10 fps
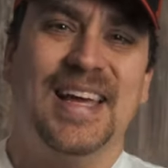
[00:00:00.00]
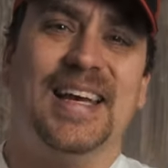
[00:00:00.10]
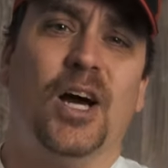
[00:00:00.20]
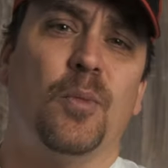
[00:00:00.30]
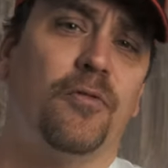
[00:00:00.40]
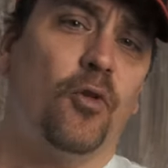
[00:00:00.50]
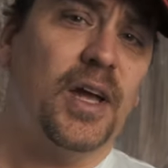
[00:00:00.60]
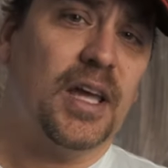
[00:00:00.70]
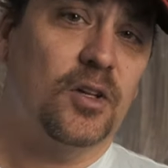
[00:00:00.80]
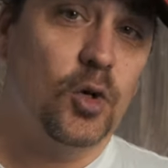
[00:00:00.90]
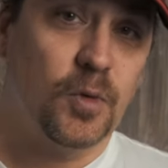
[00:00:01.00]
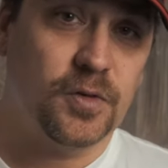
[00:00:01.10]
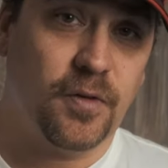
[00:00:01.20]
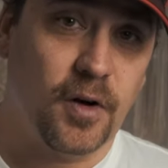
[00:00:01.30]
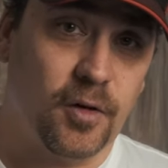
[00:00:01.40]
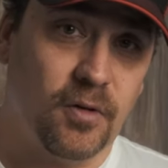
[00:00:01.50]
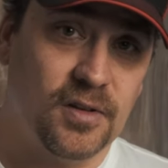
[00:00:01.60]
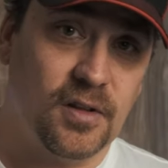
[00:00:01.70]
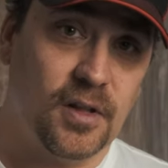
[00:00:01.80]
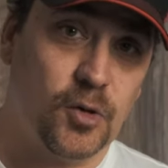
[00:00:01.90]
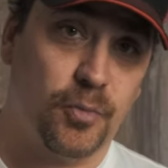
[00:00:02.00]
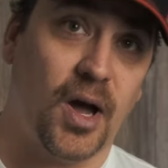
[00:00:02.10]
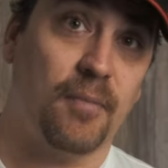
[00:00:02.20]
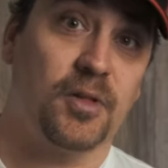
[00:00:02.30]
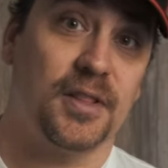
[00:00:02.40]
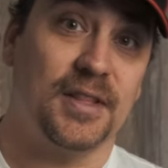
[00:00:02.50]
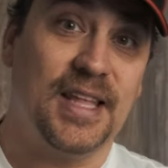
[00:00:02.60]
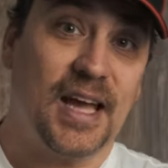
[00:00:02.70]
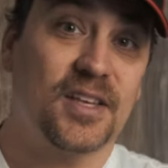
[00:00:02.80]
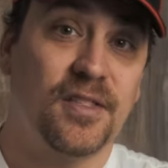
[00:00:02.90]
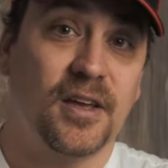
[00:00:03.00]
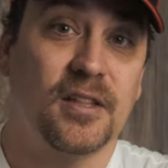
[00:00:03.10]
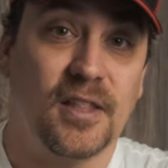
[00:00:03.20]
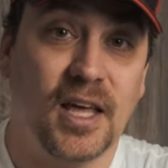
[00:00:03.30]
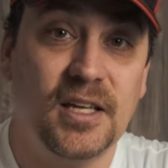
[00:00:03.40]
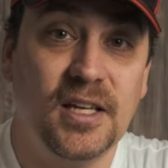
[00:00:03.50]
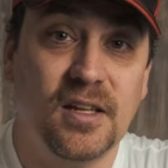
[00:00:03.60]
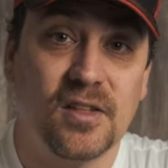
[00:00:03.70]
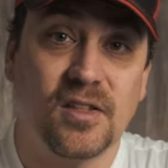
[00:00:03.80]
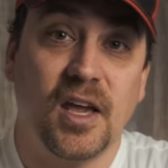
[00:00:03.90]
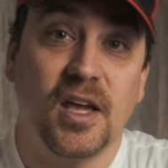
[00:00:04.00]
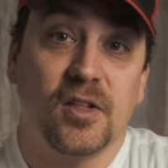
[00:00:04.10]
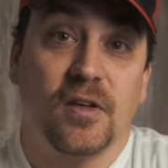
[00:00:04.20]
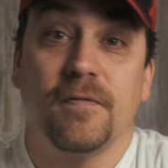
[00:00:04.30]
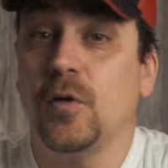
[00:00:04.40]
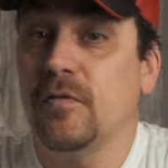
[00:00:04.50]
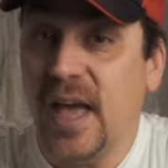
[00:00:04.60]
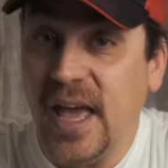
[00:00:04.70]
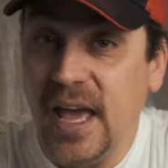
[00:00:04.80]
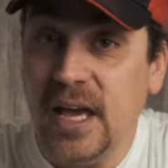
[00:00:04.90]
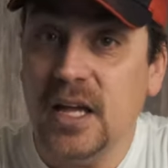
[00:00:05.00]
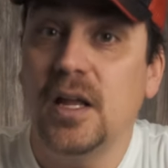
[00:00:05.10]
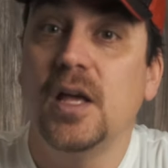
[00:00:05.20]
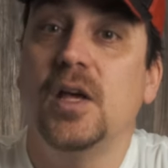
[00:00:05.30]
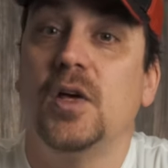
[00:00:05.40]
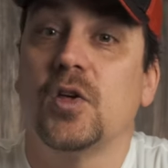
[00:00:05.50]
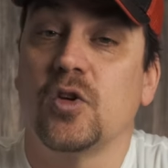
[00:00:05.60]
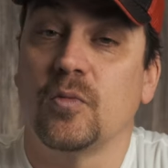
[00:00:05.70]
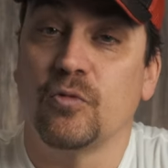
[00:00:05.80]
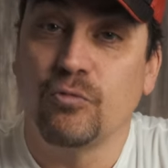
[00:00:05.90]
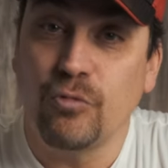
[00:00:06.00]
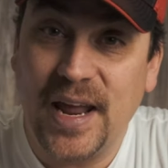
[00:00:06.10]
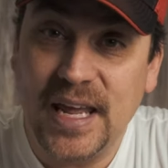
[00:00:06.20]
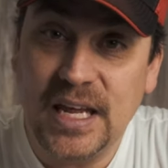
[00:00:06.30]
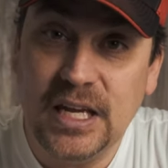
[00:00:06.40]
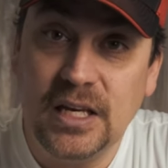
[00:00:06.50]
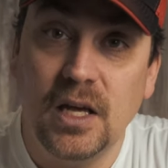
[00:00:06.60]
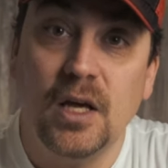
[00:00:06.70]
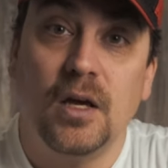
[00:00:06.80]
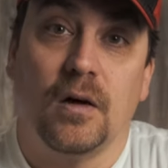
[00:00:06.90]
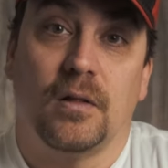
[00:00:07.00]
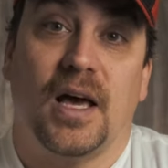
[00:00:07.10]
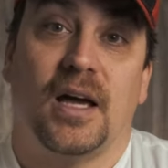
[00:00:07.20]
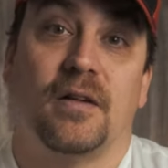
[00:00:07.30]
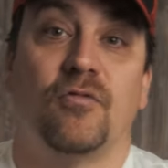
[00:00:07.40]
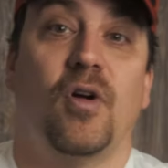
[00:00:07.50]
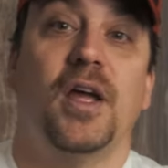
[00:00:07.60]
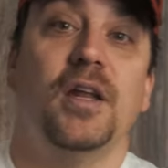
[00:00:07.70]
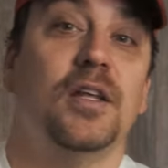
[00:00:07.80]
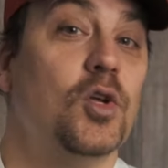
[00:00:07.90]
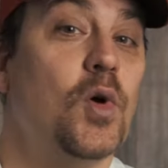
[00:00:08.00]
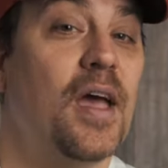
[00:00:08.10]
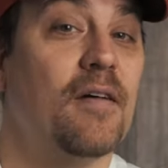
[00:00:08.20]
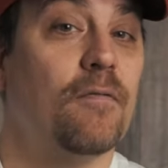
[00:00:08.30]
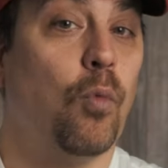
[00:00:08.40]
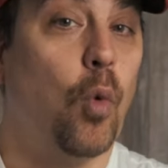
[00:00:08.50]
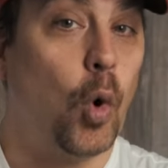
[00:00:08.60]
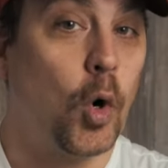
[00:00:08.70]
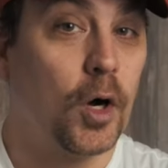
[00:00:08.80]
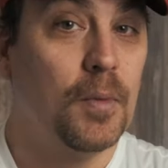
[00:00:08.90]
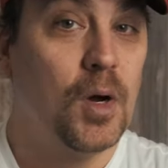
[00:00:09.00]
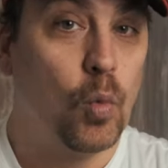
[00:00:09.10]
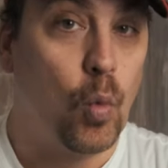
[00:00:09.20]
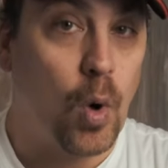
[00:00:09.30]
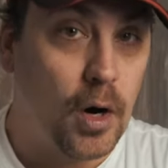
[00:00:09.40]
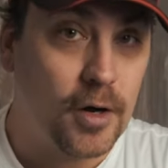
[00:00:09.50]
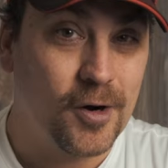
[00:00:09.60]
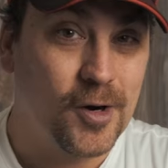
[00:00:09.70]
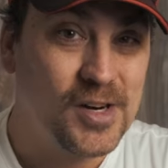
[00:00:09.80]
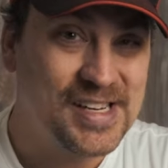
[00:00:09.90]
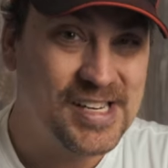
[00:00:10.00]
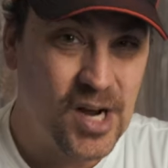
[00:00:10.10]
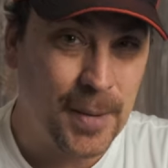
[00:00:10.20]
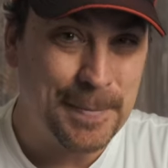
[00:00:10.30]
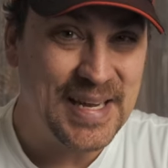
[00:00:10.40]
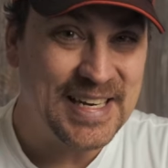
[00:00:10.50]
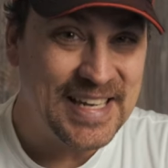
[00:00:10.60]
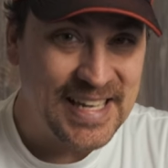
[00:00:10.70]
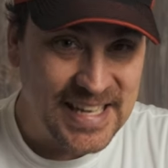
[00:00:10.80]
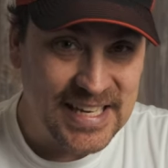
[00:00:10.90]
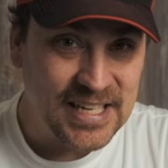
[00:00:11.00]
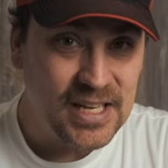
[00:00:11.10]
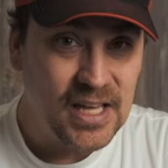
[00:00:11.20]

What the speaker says: Now, before I get too much farther into this, probably the next thing that I need to say is if you've had some rain, a lot of rain, and you have warm water dumping in